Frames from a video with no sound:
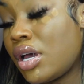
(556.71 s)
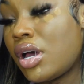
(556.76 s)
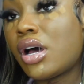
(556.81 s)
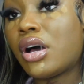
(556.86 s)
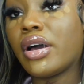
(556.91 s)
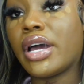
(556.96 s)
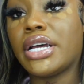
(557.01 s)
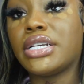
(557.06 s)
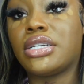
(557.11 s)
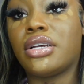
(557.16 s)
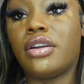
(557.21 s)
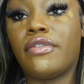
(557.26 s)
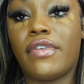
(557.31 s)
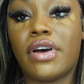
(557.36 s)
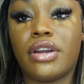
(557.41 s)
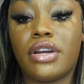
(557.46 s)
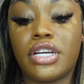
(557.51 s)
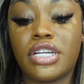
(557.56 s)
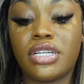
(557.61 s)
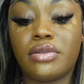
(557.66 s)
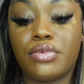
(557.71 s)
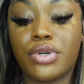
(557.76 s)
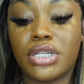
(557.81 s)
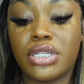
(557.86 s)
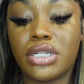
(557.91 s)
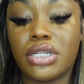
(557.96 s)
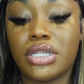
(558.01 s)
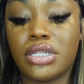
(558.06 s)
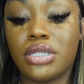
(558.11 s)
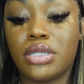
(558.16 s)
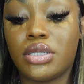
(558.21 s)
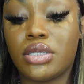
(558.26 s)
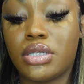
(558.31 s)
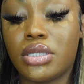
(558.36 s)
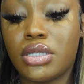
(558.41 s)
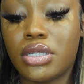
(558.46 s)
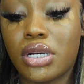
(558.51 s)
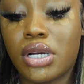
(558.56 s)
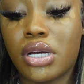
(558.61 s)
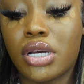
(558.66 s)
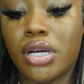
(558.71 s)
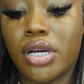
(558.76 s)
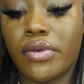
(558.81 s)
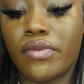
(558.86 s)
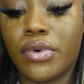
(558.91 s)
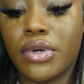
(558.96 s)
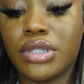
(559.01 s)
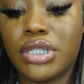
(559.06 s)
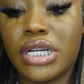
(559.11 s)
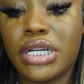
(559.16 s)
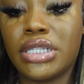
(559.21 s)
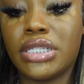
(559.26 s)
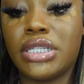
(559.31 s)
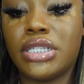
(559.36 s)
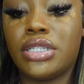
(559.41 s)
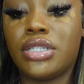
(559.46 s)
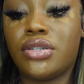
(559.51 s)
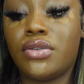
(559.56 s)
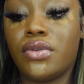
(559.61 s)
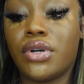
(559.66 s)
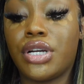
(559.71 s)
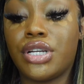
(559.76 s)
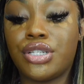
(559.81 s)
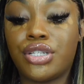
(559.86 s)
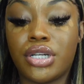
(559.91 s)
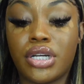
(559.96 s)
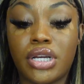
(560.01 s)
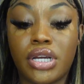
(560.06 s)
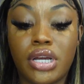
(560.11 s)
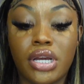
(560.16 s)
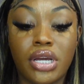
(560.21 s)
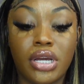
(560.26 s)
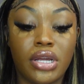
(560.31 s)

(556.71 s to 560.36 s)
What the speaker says: Okay, so the foundation brush is Real Techniques 200.